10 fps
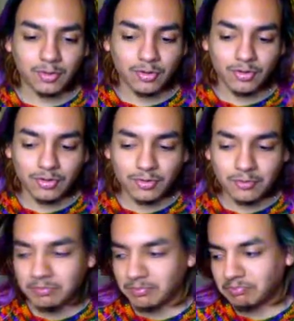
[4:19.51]
who
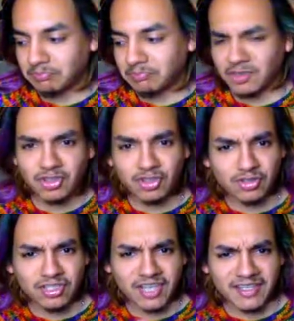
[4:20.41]
just
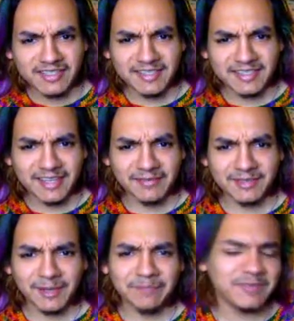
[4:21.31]
new designs and stuff.
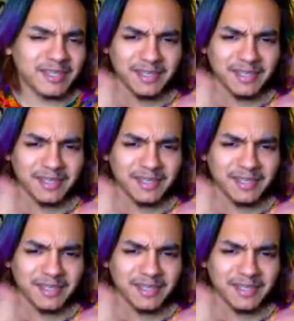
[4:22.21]
So